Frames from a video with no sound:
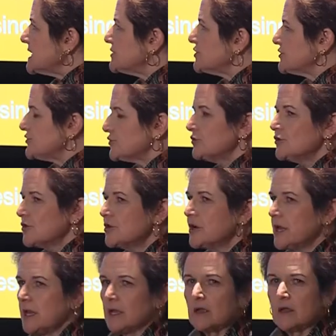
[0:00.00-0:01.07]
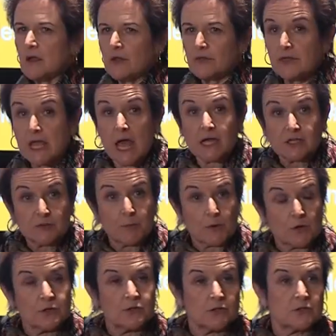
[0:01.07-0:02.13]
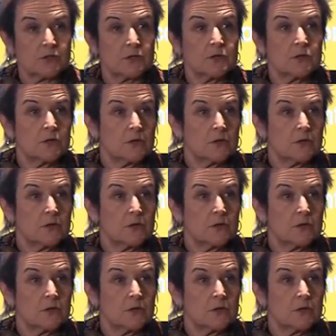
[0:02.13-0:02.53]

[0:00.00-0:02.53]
engines are learning, the experts